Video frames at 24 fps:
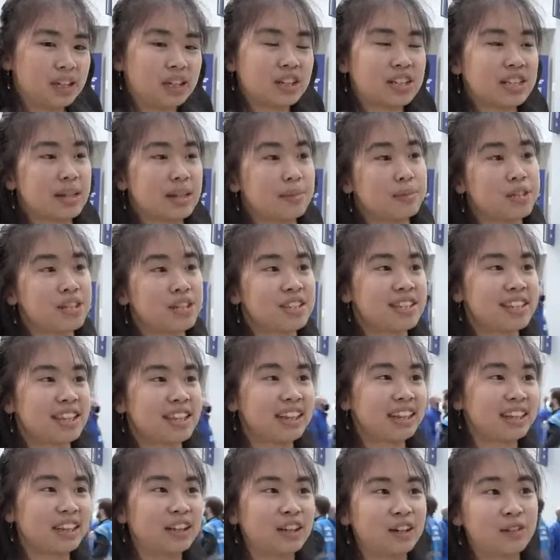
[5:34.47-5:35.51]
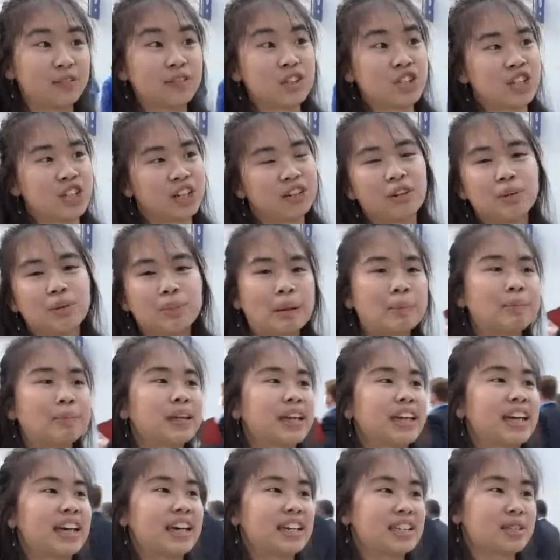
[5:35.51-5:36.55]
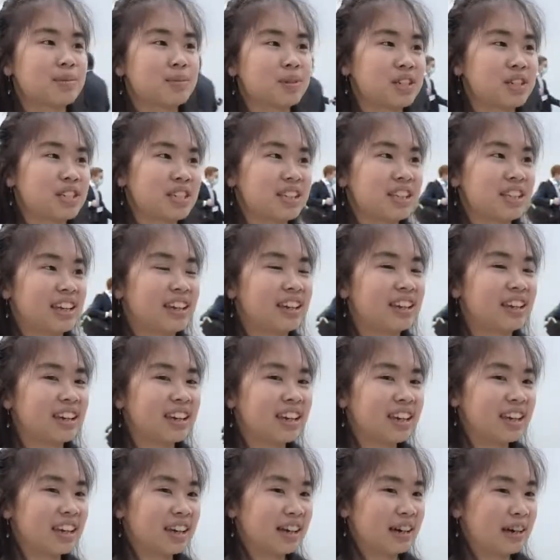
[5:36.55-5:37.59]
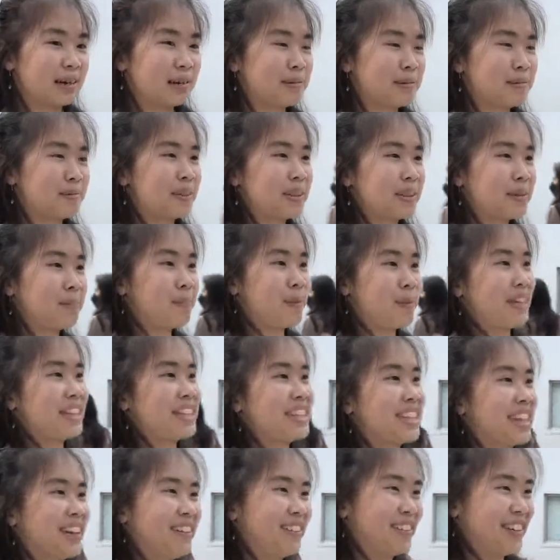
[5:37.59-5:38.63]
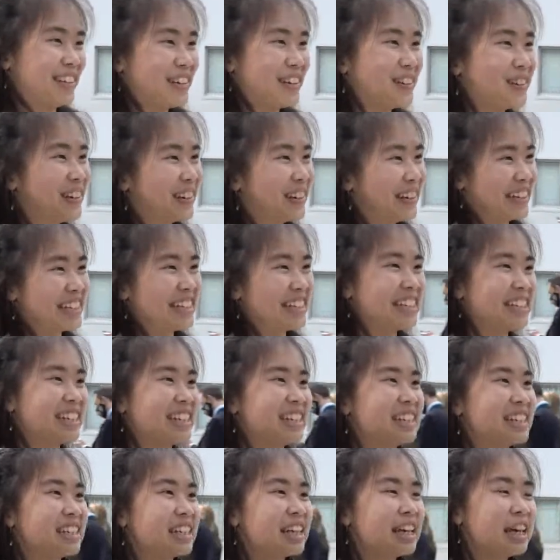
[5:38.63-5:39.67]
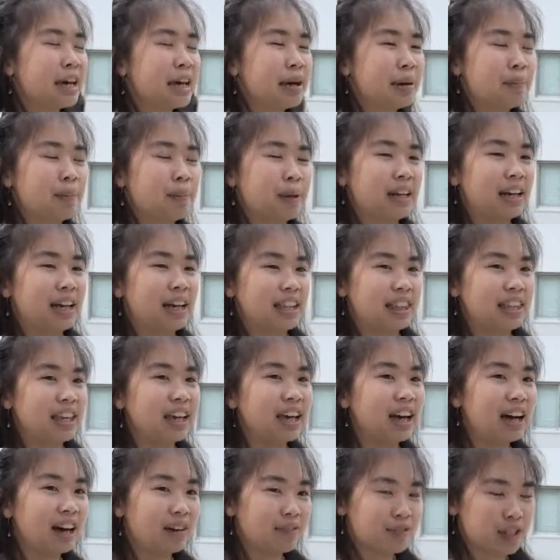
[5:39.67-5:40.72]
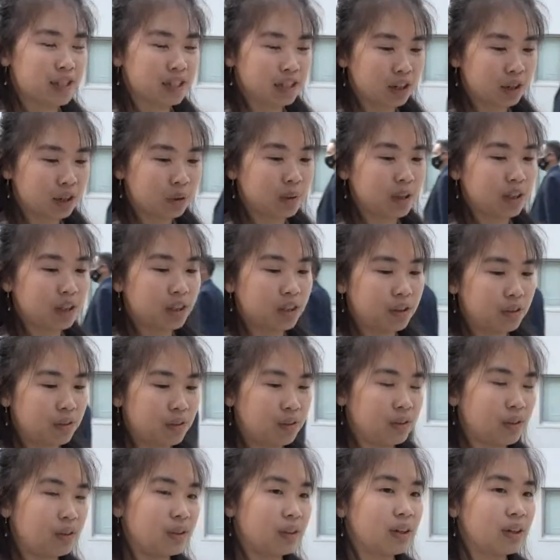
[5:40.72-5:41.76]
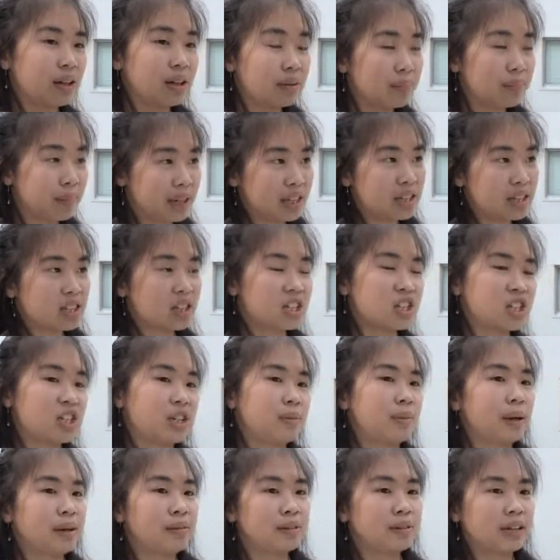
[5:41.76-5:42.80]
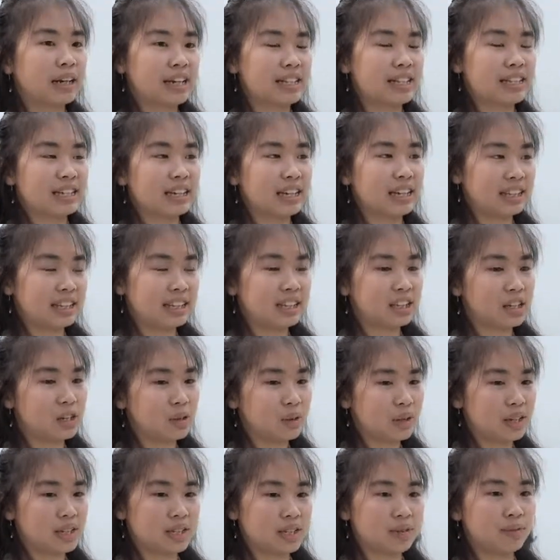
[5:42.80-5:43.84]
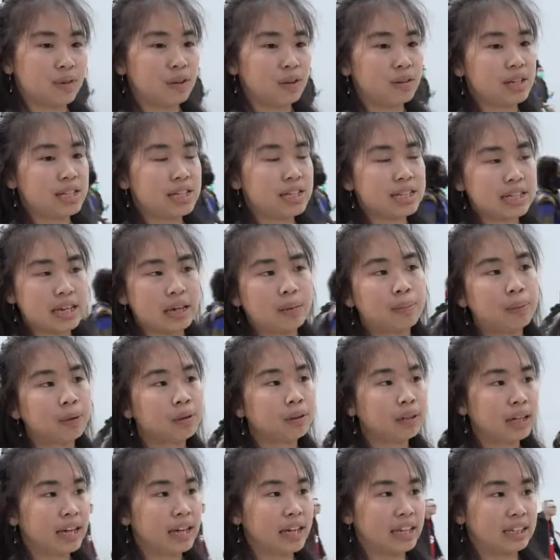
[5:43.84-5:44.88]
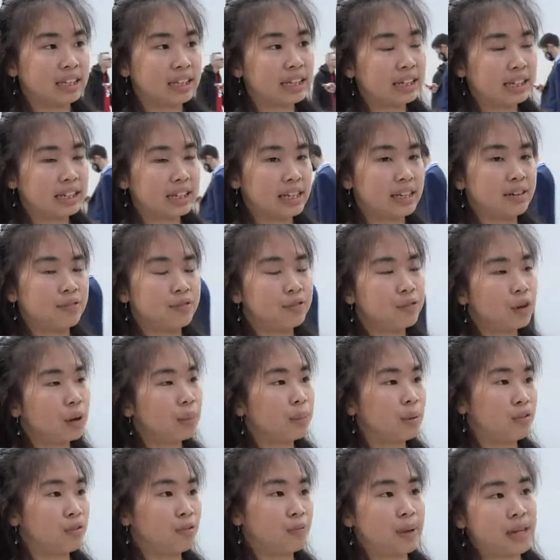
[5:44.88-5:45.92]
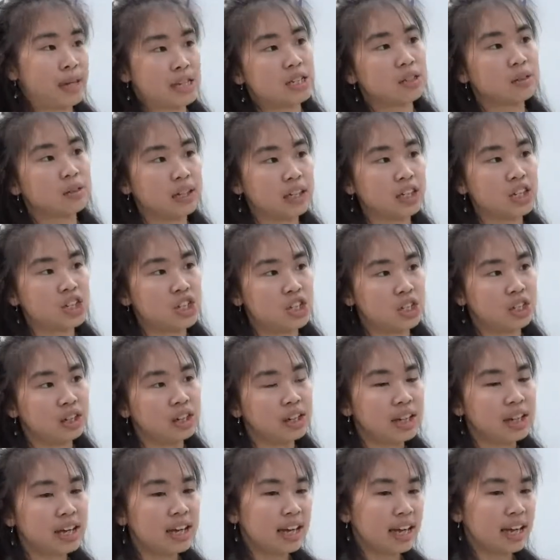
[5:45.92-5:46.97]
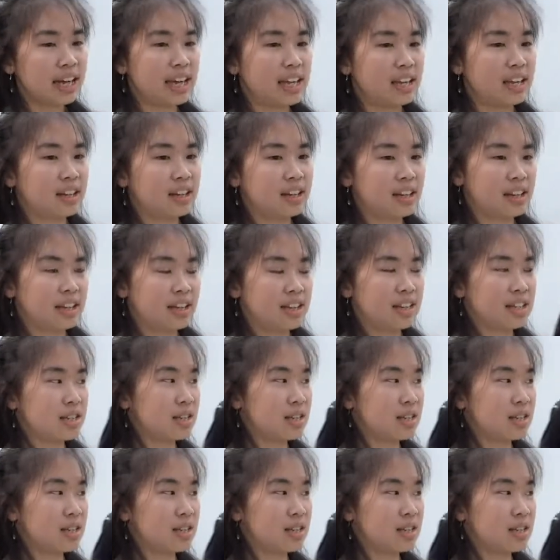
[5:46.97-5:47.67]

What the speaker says: the conceptions that a lot of the general public has, which is like the big scary nuclear accidents. But I think after going through my internship, I realized that I think nuclear is a very stable and clean form of baseload energy, and